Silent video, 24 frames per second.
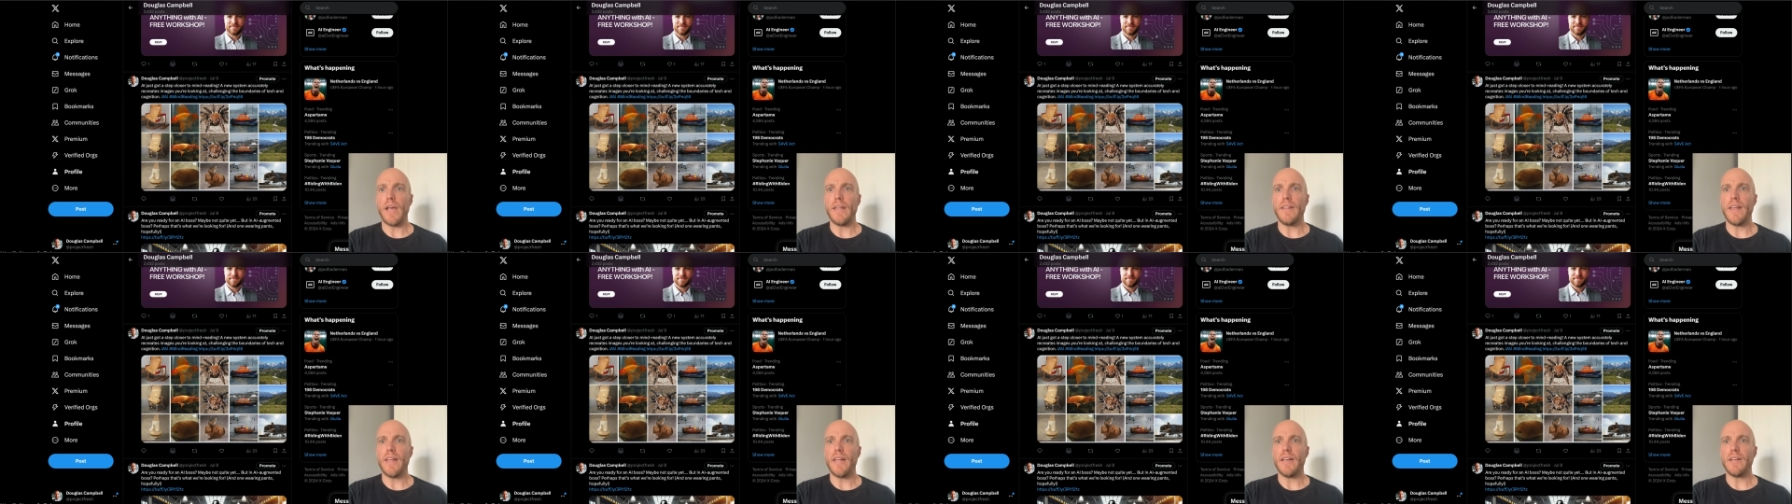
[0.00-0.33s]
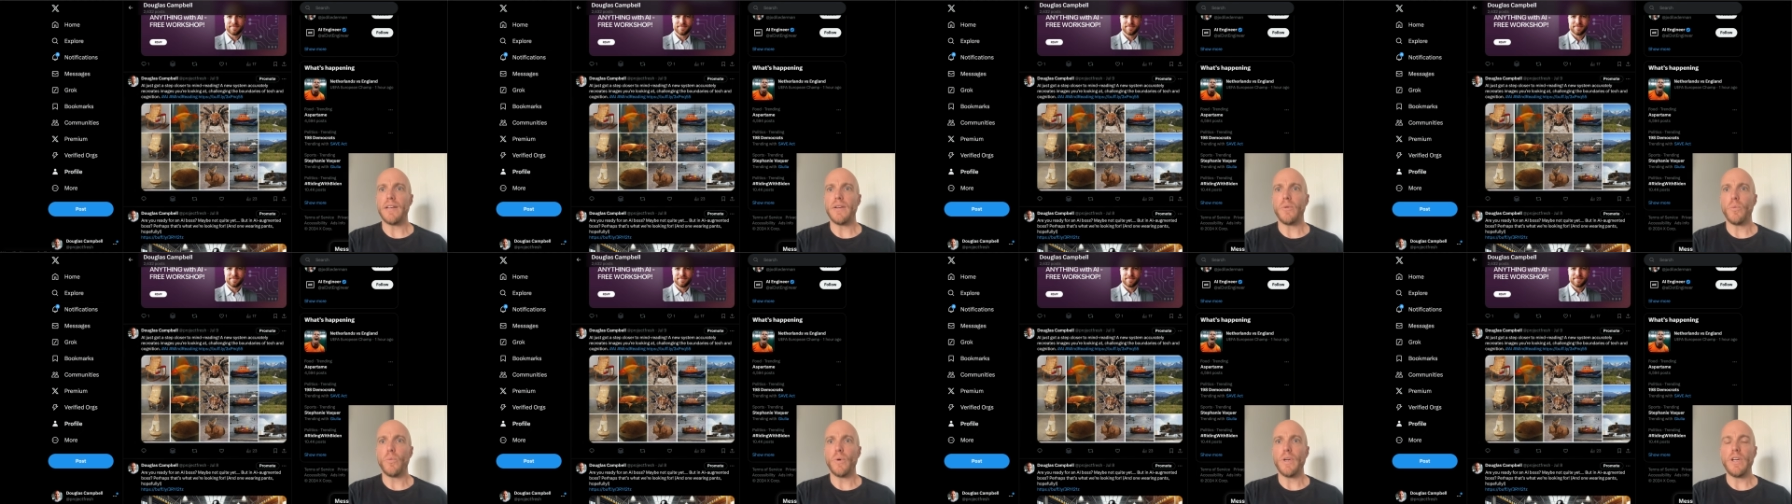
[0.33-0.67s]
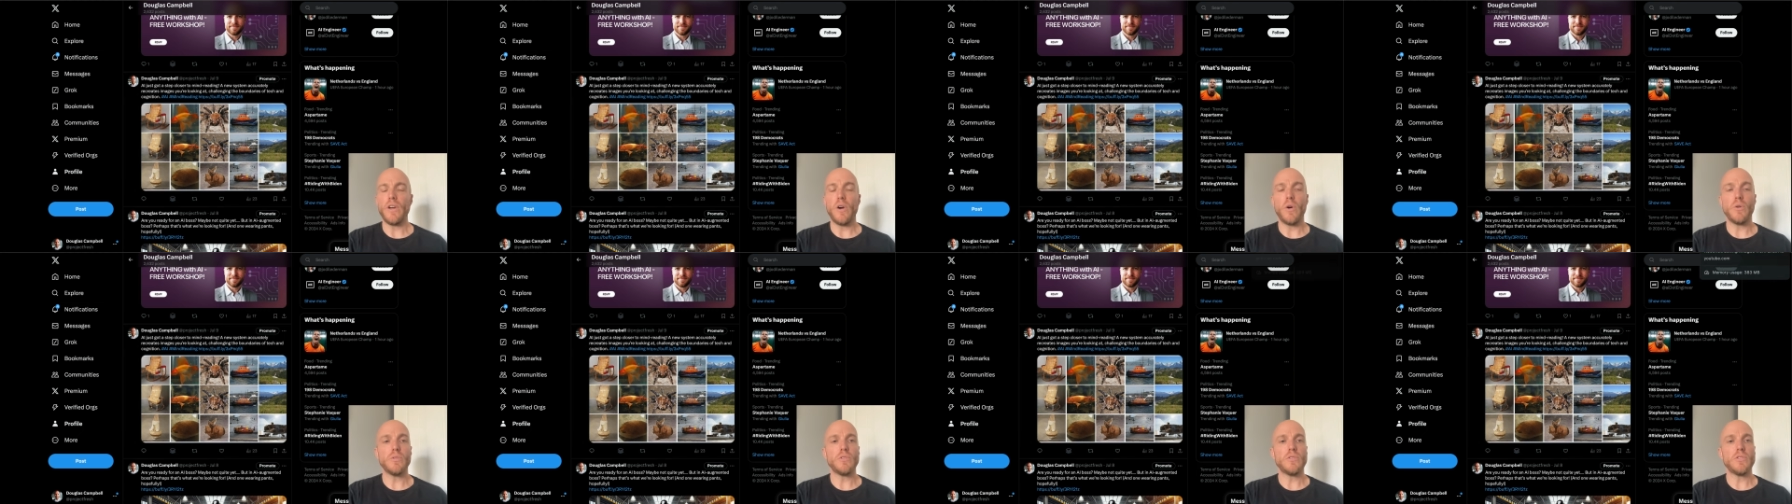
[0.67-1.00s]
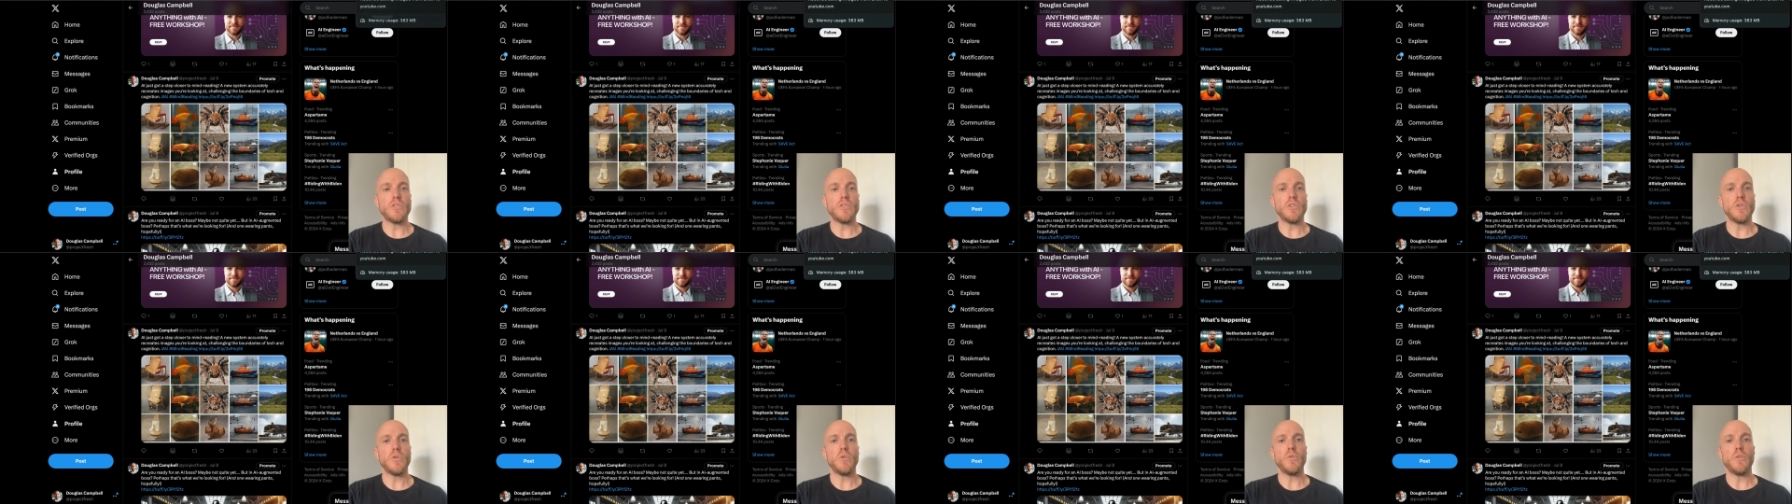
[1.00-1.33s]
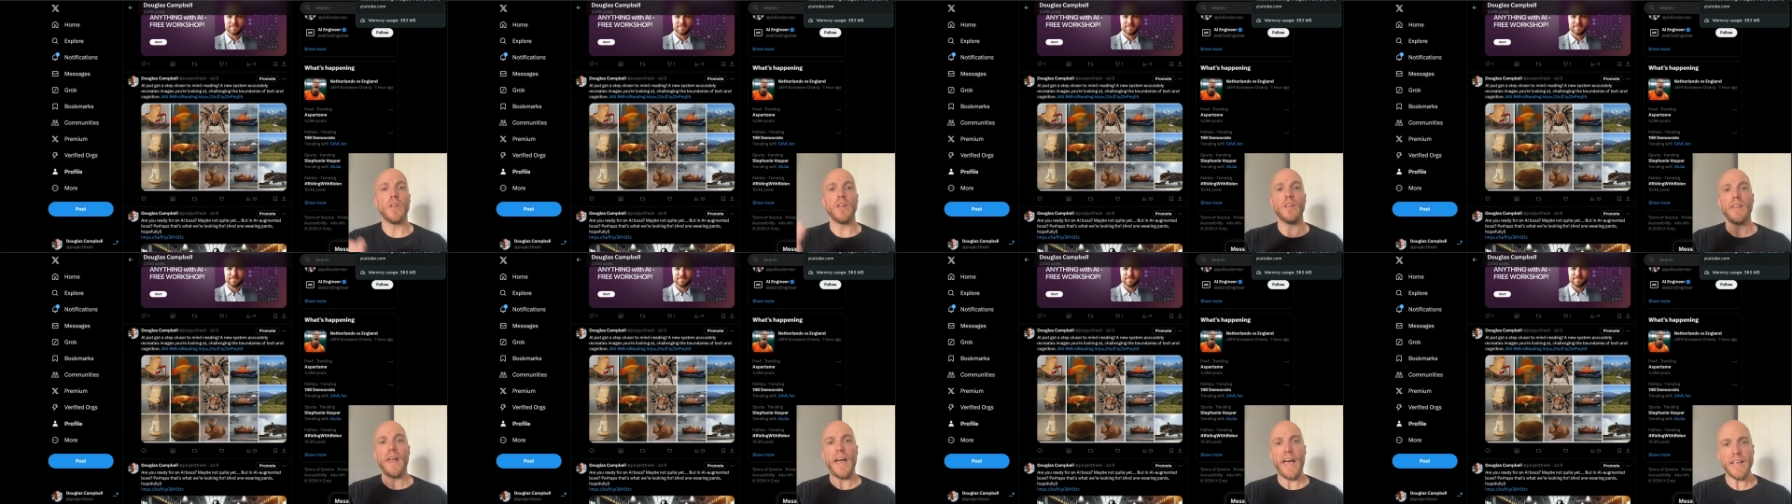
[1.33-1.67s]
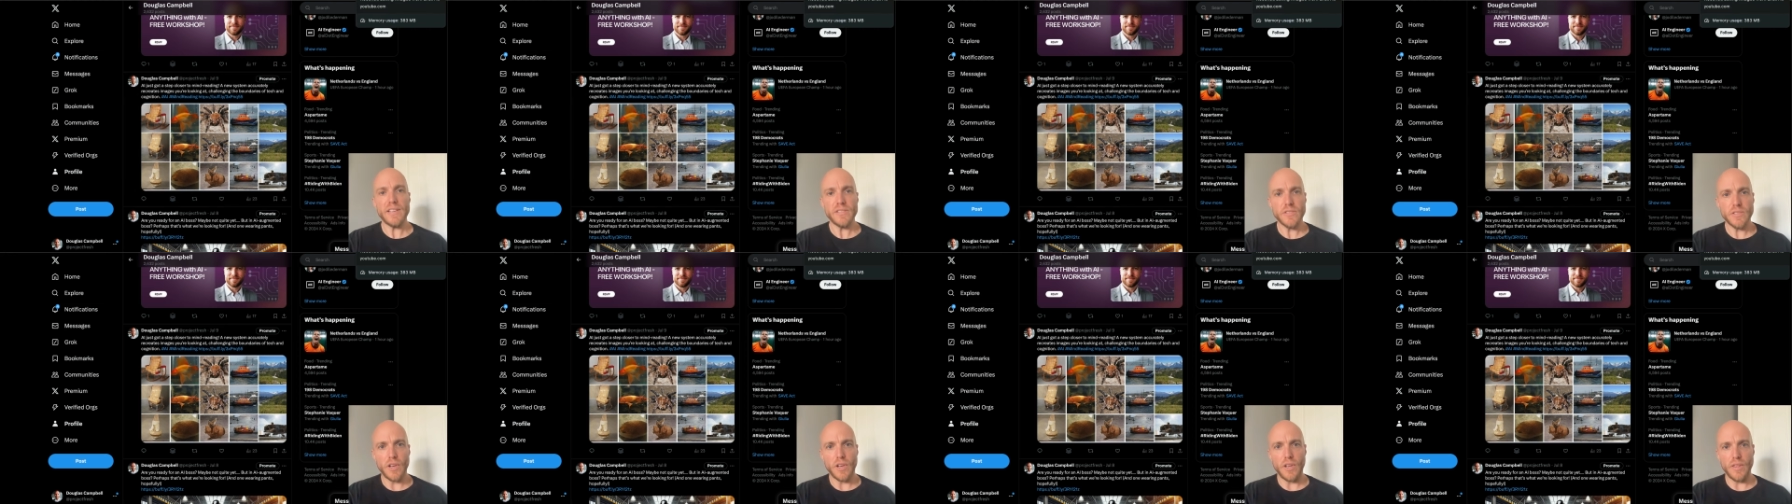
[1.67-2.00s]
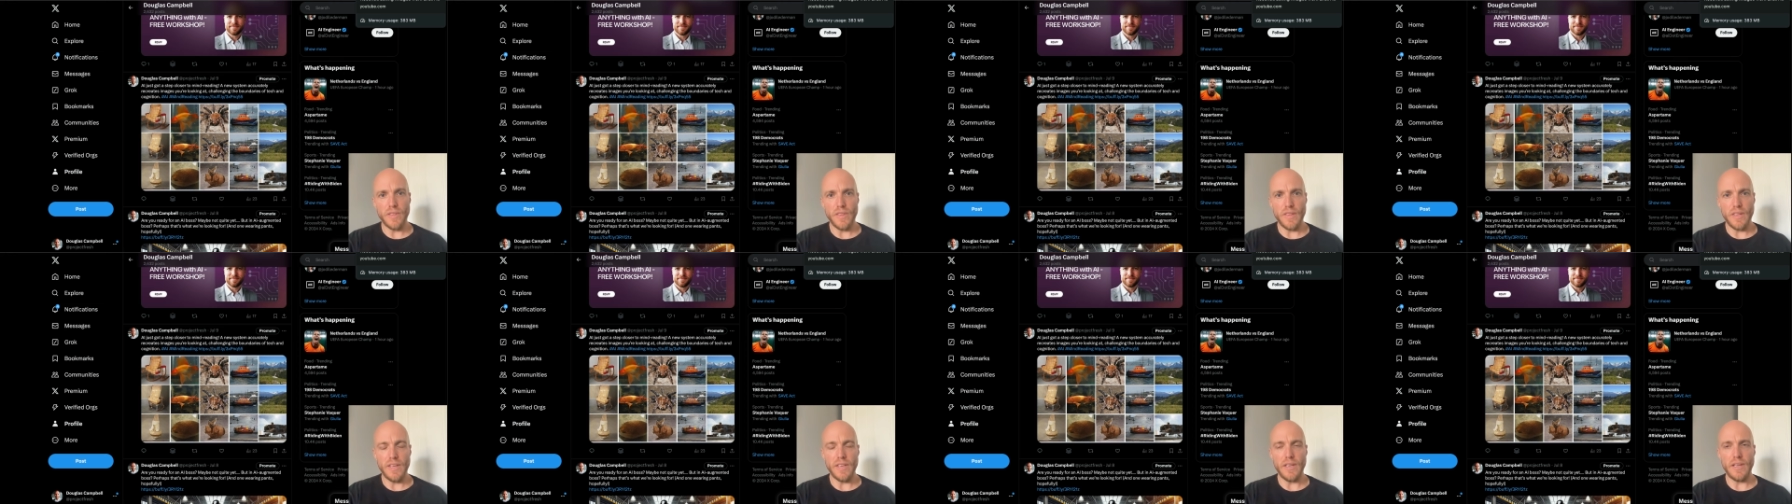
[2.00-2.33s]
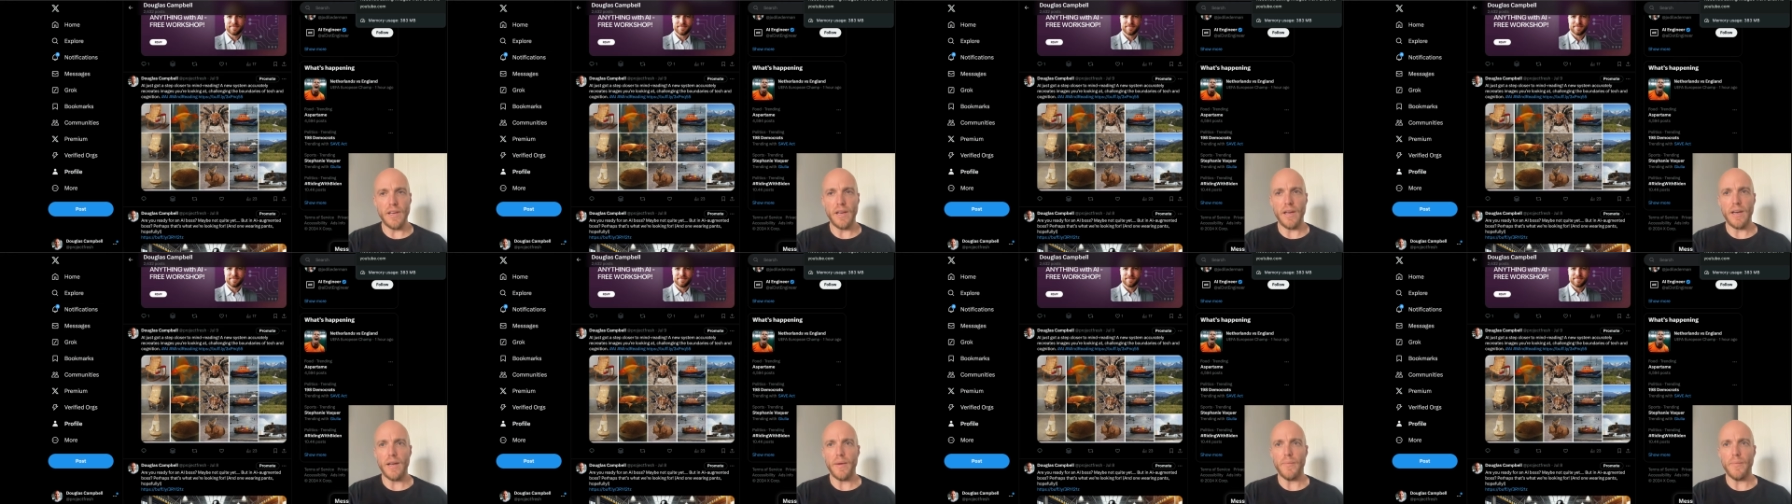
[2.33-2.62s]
And then we go to the last on the